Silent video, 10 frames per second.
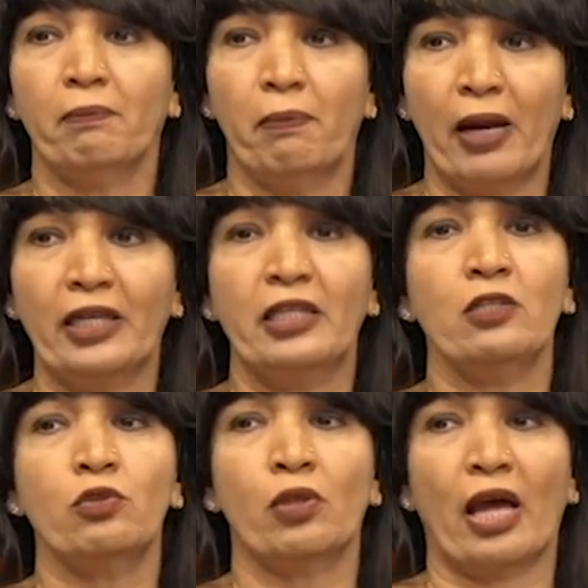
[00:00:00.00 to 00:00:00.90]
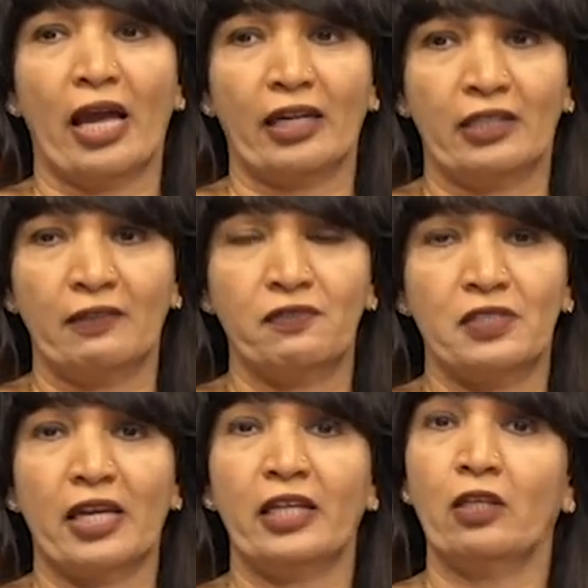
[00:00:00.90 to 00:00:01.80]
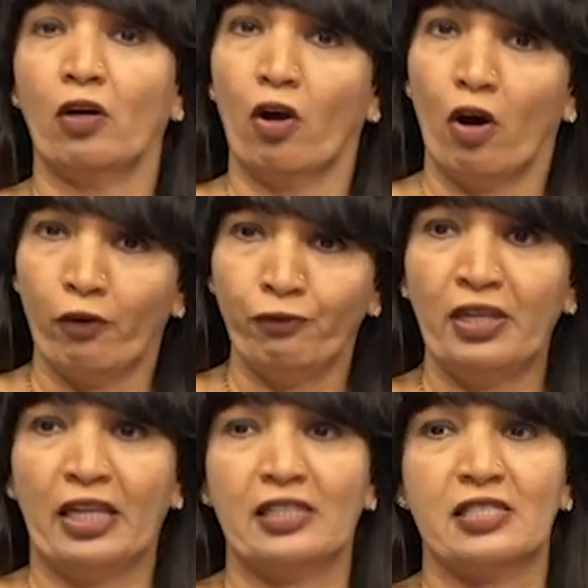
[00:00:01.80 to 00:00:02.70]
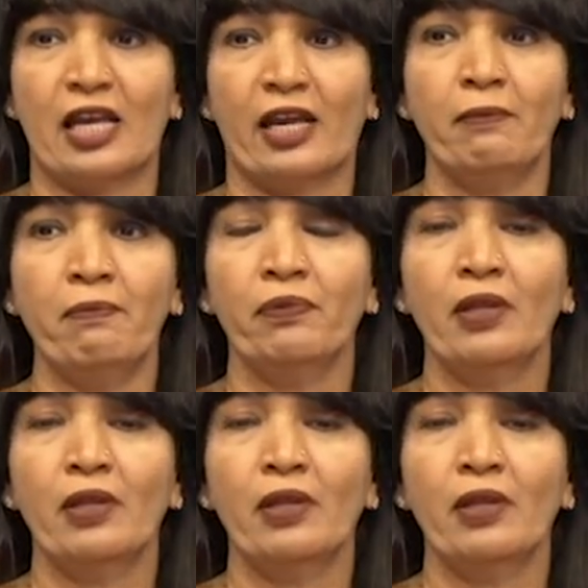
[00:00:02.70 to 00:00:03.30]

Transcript: binding to the active site of an enzyme